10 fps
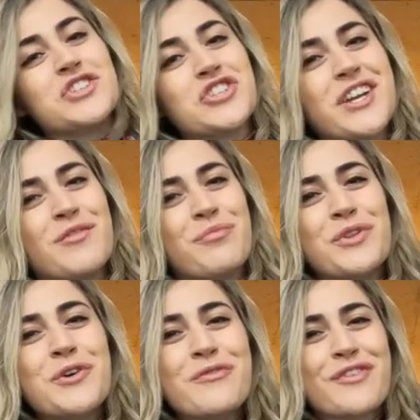shade of
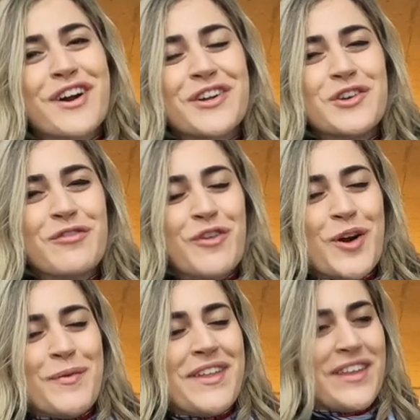blue for our
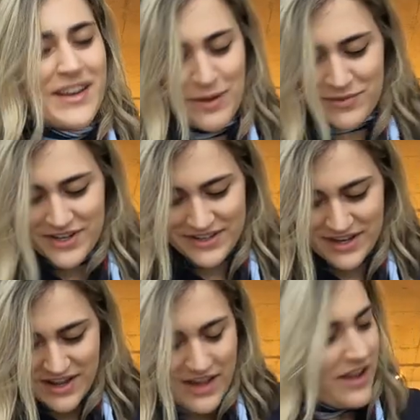uniform, and they named it
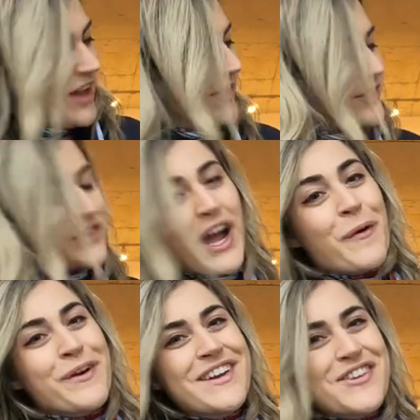after
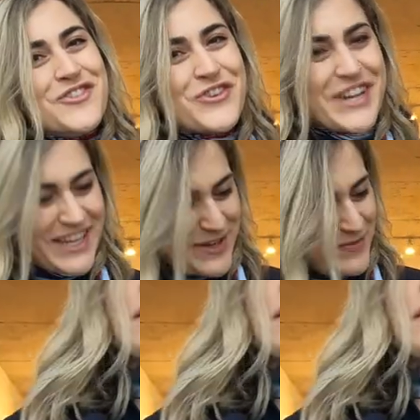our industry.